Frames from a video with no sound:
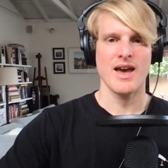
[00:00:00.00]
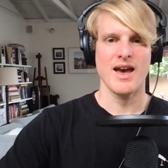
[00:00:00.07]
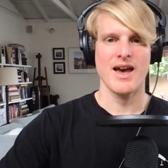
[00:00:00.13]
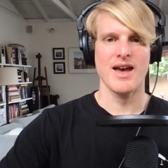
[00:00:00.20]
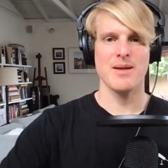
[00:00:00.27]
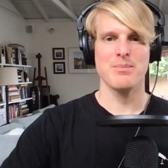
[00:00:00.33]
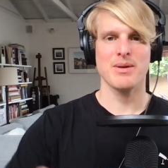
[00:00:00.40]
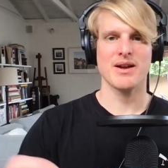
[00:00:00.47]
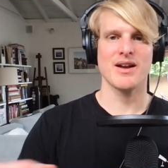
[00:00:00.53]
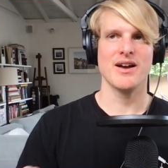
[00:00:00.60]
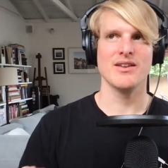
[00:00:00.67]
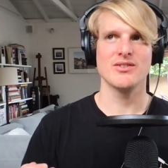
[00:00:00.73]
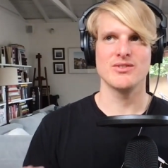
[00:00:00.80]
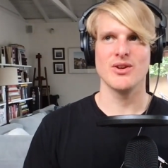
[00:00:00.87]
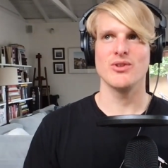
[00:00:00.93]
And
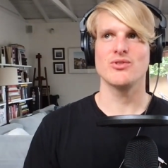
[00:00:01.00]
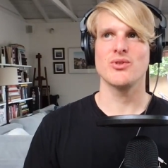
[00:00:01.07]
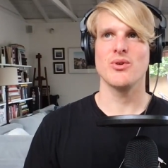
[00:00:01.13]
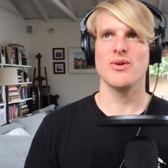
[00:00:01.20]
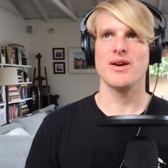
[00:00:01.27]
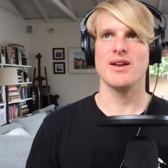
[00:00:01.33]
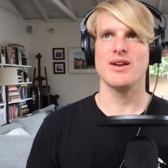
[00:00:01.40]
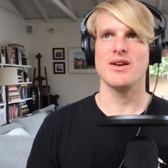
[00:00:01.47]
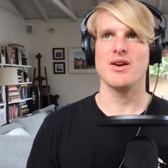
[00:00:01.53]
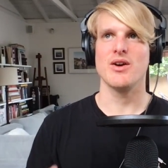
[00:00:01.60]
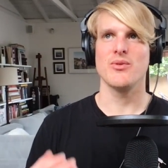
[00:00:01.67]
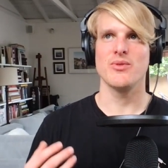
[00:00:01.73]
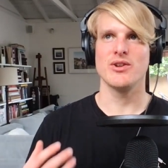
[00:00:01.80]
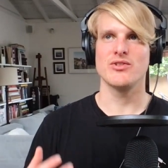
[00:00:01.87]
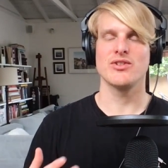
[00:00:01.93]
because Dogecoin
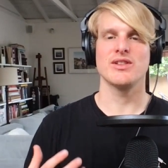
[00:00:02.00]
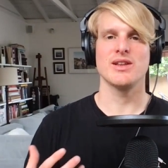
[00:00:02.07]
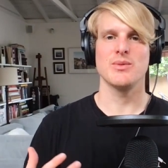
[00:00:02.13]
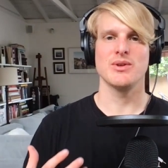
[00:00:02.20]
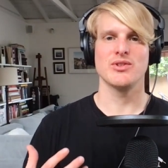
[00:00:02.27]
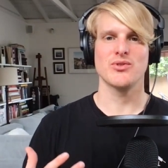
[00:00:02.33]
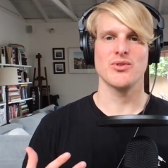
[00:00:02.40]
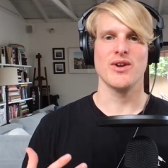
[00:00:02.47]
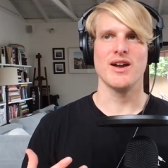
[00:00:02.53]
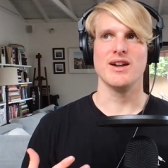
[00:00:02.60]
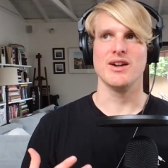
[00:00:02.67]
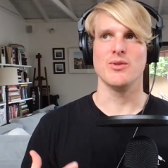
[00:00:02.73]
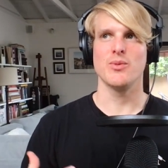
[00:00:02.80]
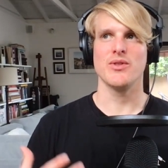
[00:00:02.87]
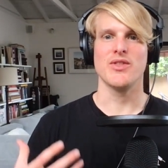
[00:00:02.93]
originally was
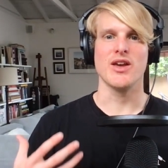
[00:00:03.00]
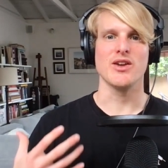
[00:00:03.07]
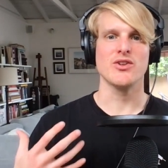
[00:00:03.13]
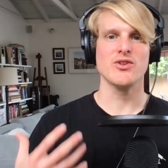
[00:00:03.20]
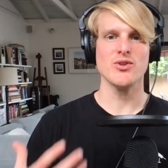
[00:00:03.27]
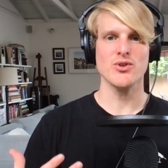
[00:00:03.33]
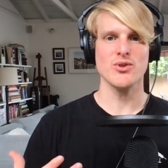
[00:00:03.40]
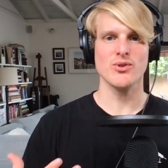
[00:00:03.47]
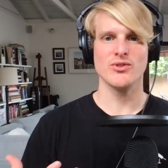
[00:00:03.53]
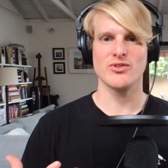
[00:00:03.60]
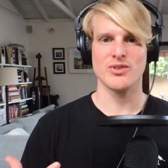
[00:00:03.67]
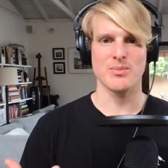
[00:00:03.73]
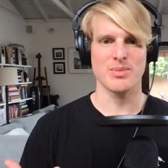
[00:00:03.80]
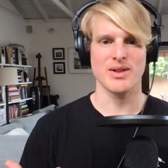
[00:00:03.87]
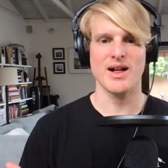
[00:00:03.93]
created with a huge
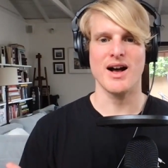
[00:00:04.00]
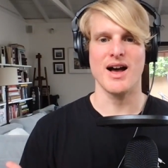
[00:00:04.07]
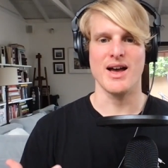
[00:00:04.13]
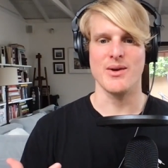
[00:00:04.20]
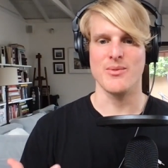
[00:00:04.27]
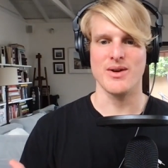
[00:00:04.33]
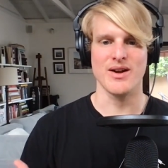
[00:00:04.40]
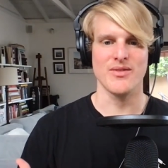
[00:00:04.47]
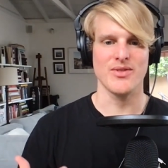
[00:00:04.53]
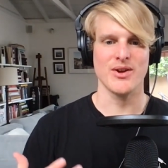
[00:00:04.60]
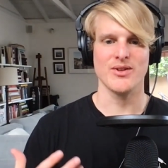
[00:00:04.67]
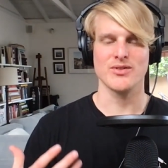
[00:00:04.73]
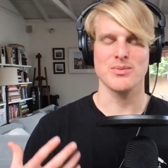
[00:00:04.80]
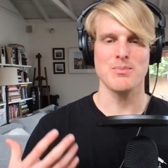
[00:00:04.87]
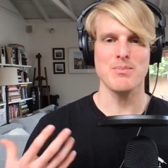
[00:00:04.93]
supply where
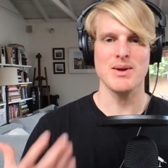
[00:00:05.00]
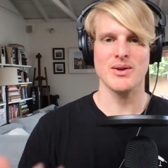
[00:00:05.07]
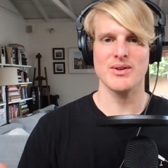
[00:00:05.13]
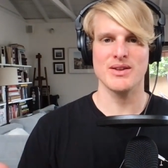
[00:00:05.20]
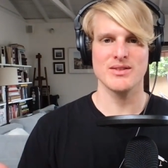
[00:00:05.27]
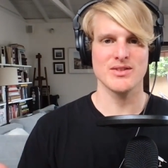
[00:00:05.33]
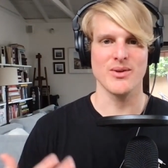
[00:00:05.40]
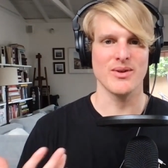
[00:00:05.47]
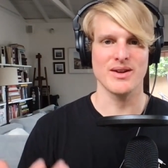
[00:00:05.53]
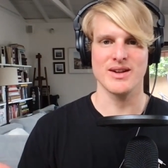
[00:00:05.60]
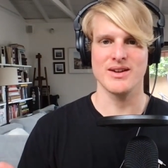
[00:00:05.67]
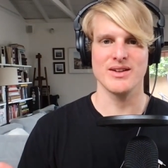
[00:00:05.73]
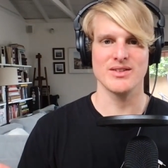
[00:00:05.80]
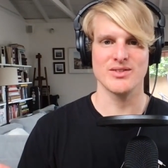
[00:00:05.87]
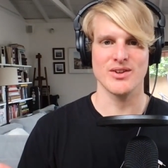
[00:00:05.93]
there's millions going
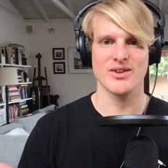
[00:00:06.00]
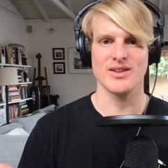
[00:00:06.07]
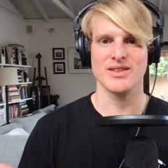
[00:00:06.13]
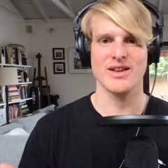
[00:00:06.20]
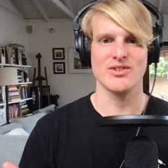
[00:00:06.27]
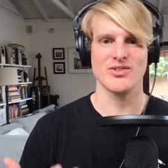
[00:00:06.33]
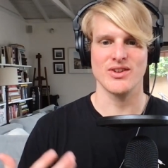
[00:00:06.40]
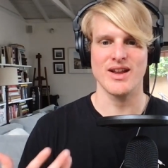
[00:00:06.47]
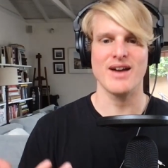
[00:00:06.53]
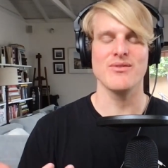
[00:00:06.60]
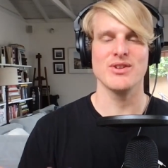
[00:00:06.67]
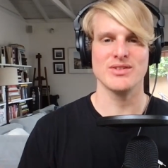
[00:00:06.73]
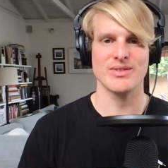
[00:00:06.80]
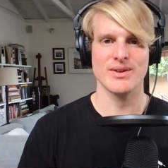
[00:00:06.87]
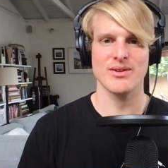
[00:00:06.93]
into circulation
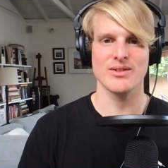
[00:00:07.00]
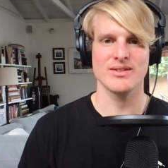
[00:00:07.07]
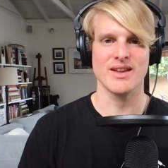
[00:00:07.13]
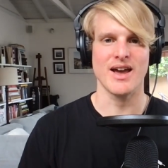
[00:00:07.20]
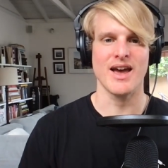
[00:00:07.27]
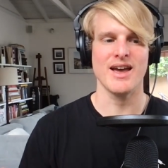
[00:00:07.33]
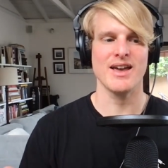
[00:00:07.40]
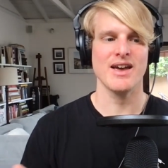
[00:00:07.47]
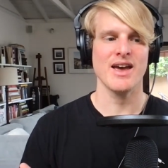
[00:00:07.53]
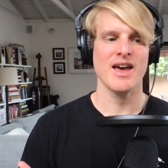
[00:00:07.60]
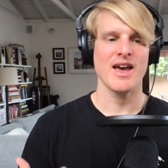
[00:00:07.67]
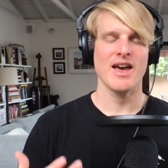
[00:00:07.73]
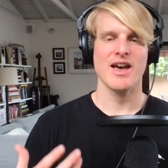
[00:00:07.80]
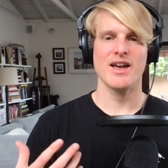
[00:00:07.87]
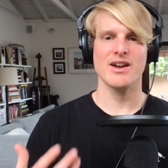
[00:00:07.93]
every single day,
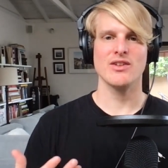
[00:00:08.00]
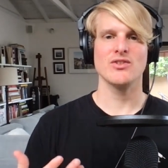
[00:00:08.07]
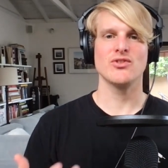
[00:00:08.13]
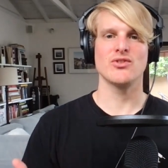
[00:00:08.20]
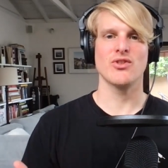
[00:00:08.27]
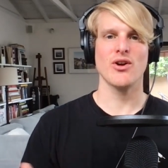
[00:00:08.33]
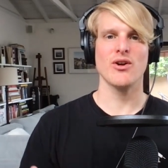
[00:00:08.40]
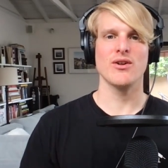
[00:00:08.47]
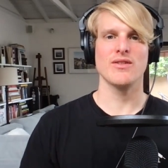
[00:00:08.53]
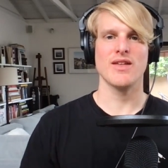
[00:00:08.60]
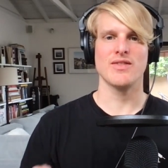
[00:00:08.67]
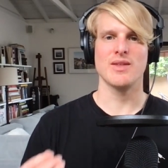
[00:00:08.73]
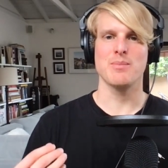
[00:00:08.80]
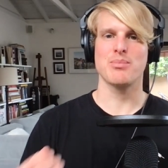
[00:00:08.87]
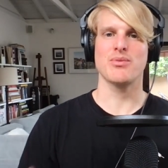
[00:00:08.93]
it ensured
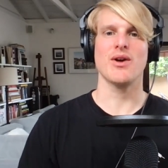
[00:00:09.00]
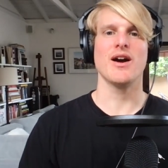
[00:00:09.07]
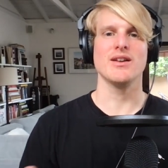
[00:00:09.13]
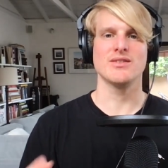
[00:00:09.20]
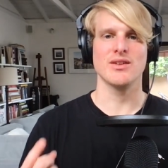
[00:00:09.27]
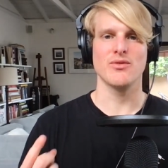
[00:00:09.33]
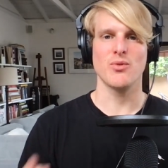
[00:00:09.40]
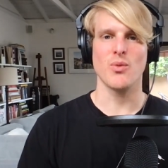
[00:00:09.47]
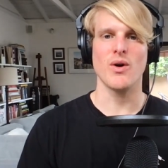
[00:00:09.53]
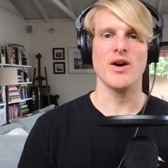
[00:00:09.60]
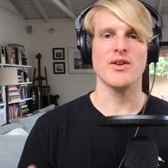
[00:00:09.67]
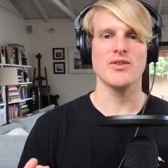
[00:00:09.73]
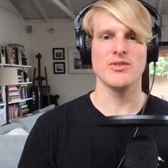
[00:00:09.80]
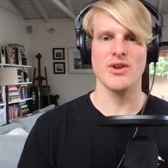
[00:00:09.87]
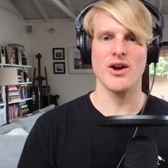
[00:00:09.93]
that the price of
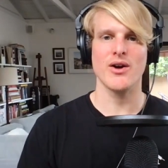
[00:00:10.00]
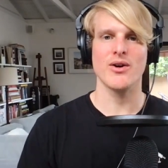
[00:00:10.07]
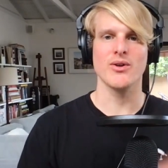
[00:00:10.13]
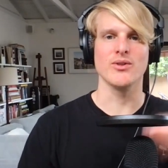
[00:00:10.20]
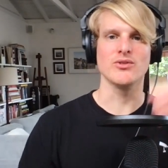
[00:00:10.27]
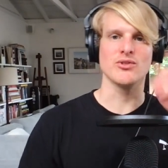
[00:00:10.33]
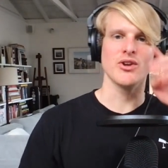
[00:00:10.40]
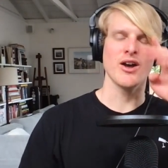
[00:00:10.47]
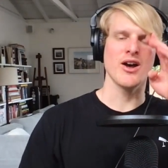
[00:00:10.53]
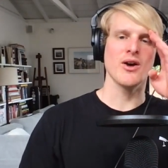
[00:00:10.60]
one Doge